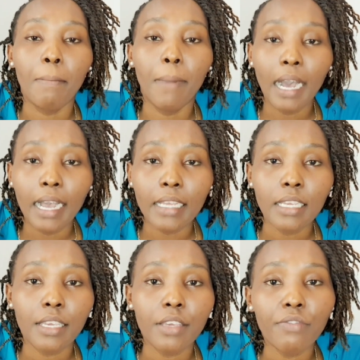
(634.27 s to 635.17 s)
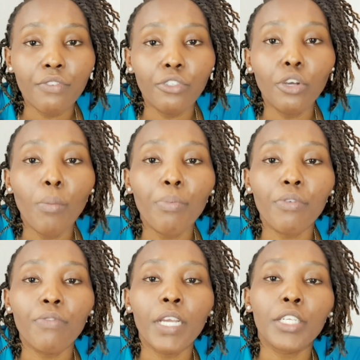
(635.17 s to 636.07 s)
But if you don't
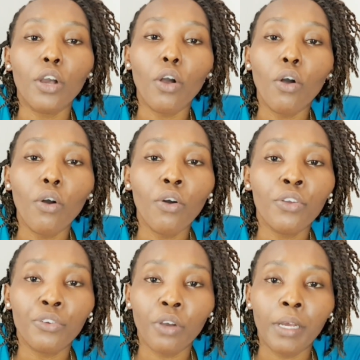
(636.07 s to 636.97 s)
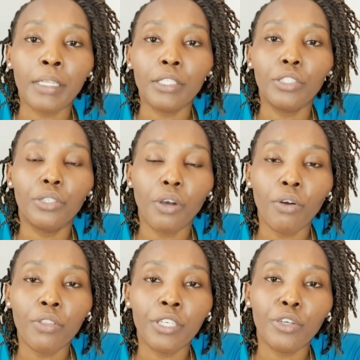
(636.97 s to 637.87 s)
provide all
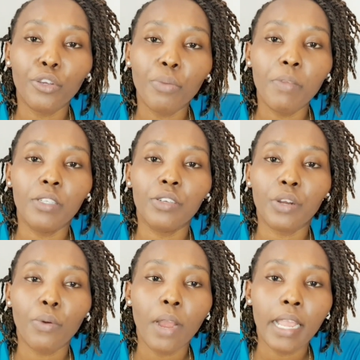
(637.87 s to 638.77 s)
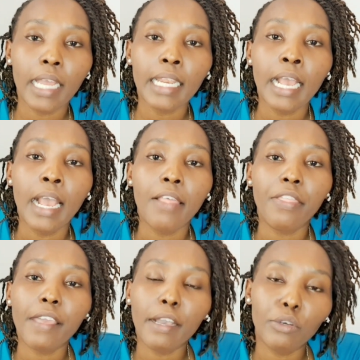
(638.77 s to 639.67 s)
the documents required,
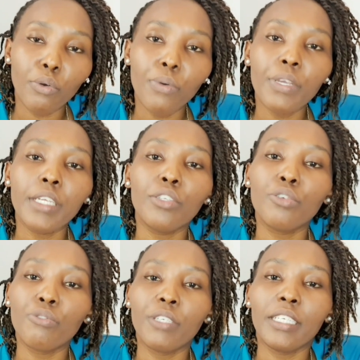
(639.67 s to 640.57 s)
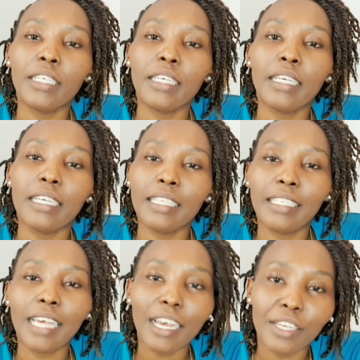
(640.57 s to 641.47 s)
they are going to
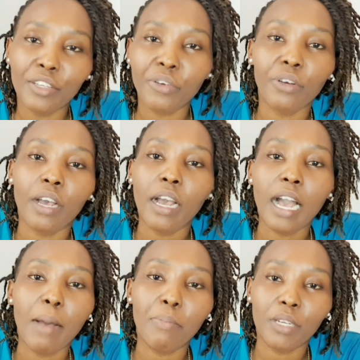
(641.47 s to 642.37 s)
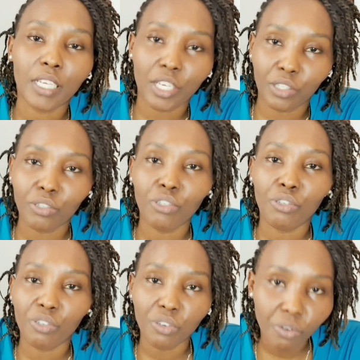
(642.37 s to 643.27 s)
return your application
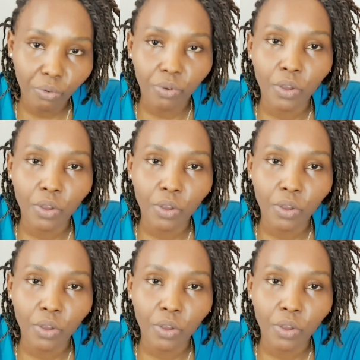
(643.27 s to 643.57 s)
to you.